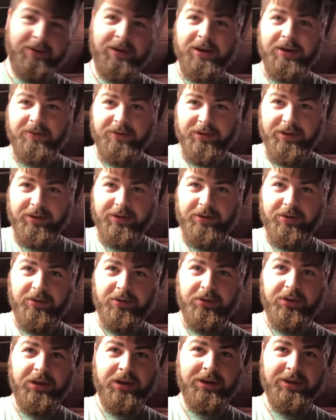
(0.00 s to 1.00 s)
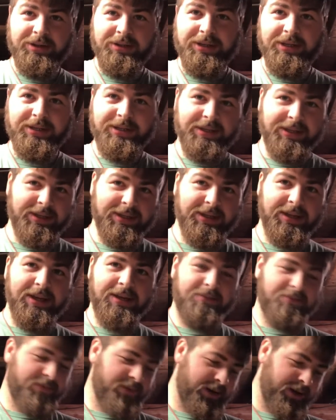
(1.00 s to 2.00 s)
but this whole thing is like 16
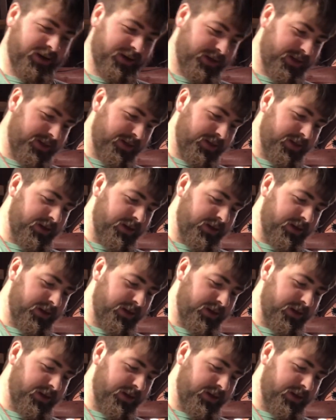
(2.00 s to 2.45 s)
bucks.